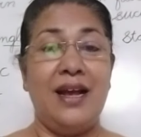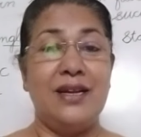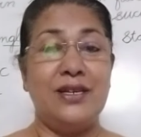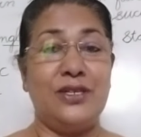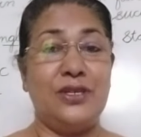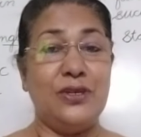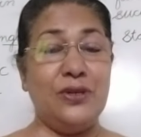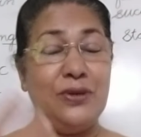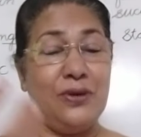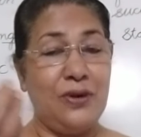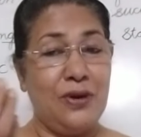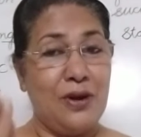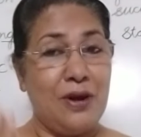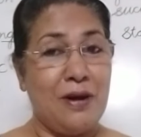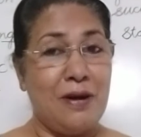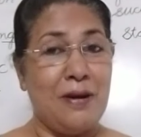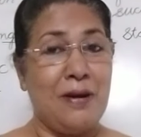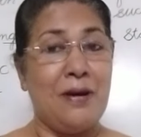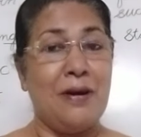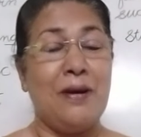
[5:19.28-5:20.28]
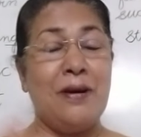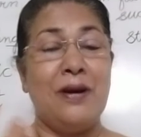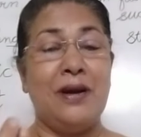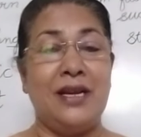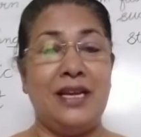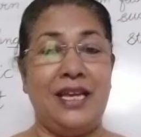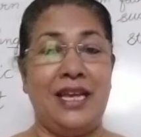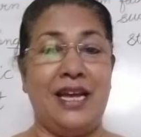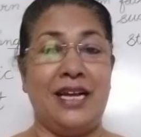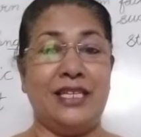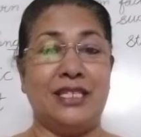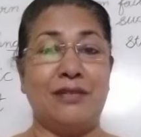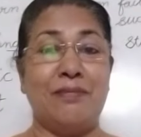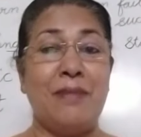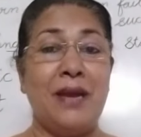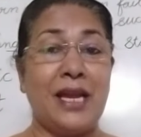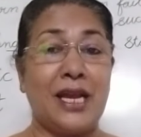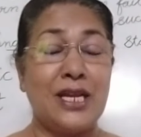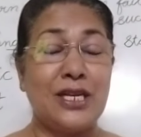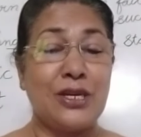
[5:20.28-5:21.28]
to, yes,
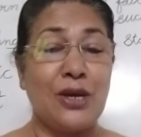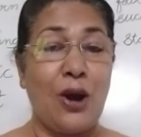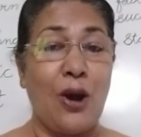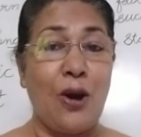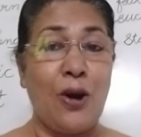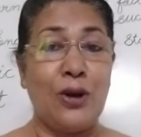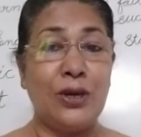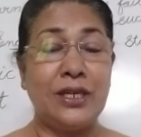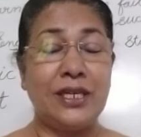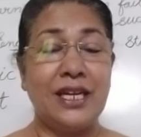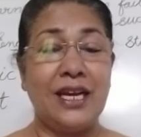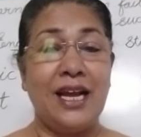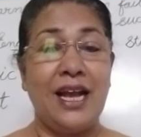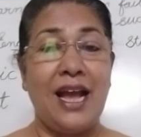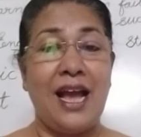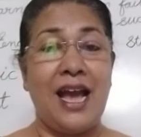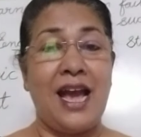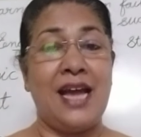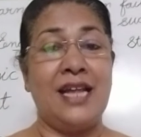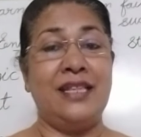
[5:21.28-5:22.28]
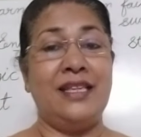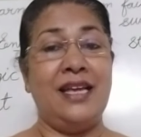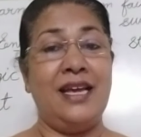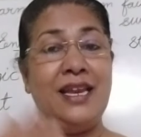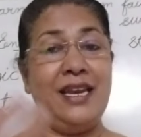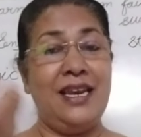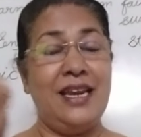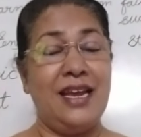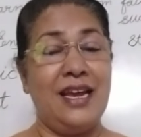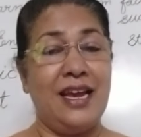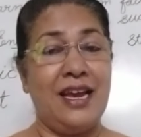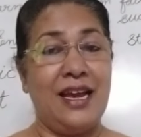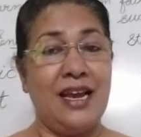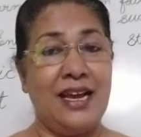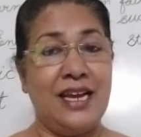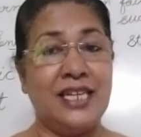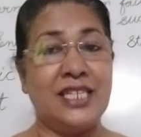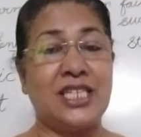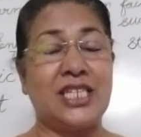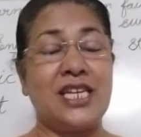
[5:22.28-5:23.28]
make it hot, and then
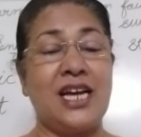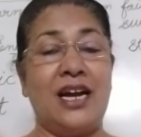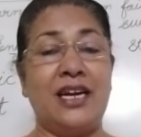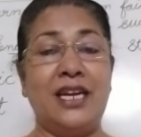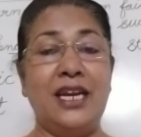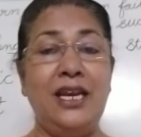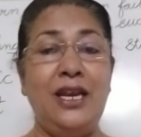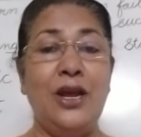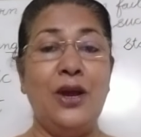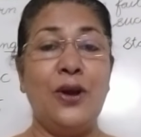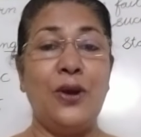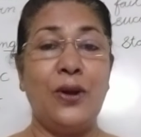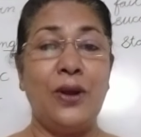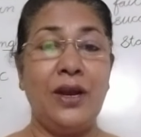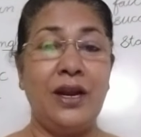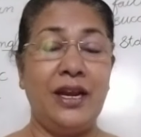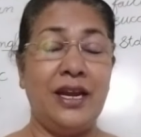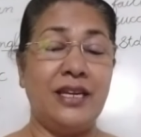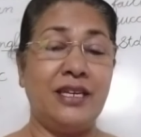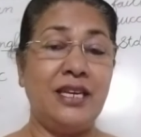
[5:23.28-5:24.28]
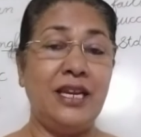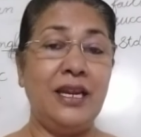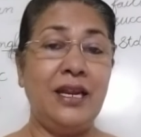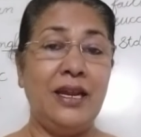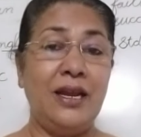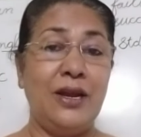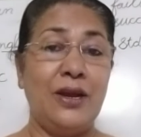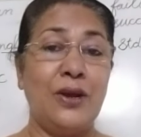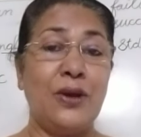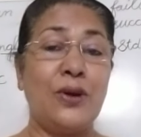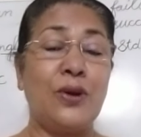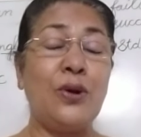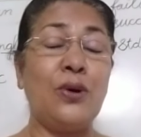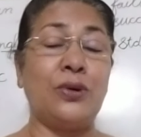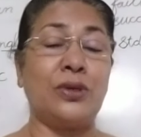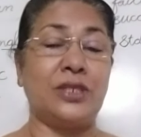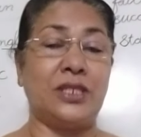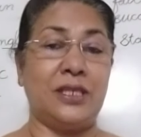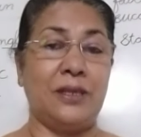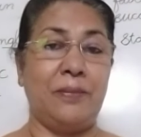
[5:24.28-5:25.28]
it started getting
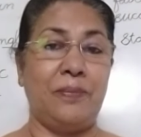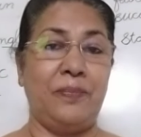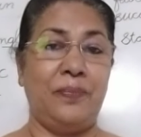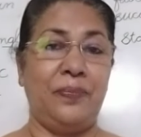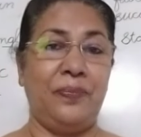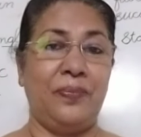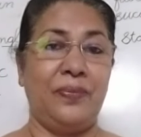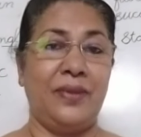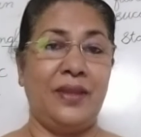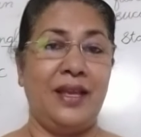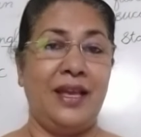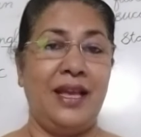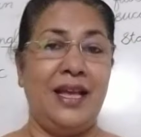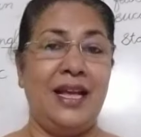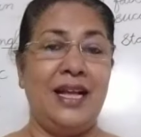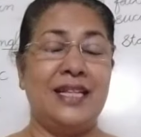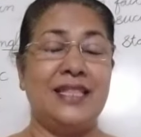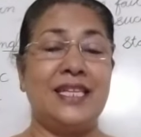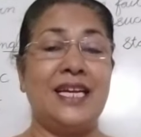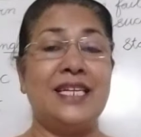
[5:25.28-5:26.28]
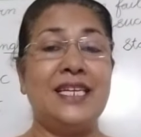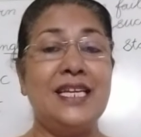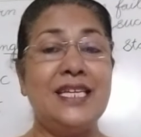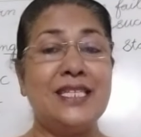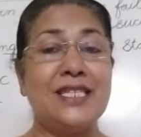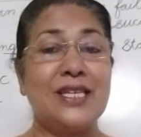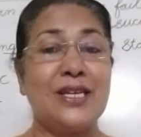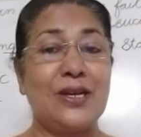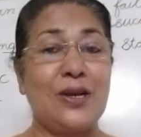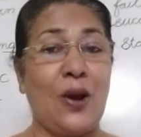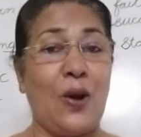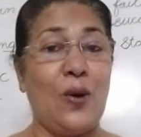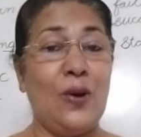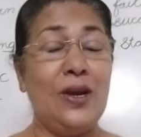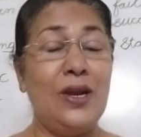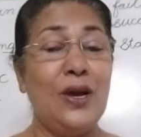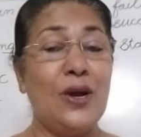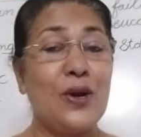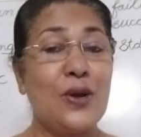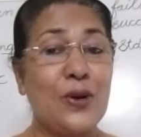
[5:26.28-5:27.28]
cooked. That is
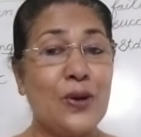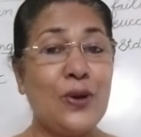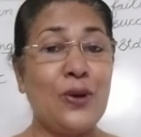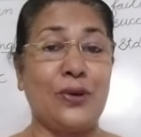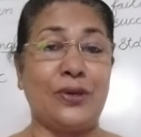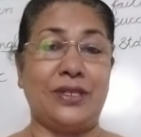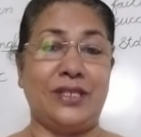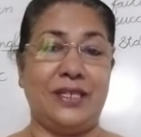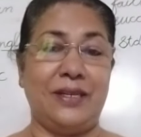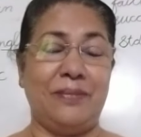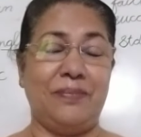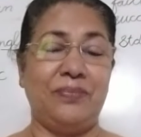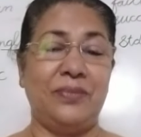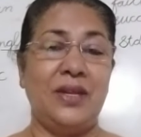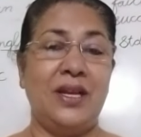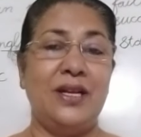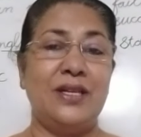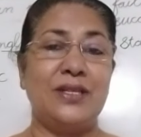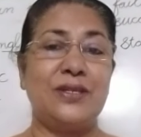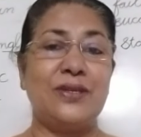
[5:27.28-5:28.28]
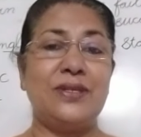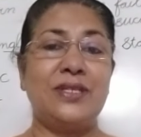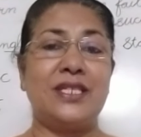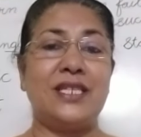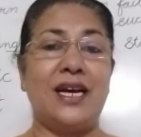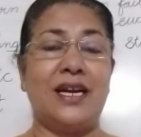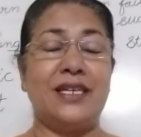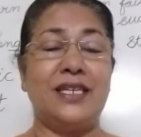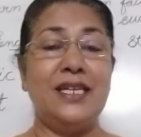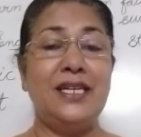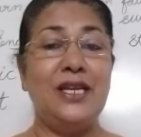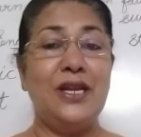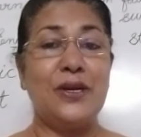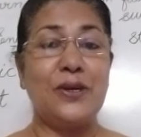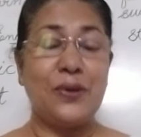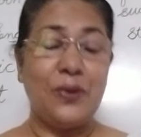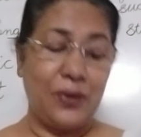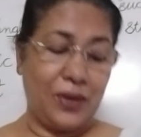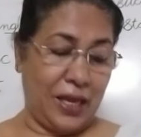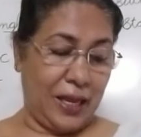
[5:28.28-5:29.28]
called cooked. So started
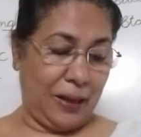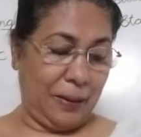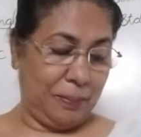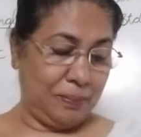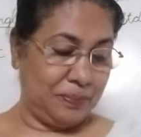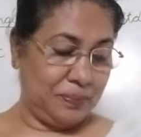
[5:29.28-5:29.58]
cooking.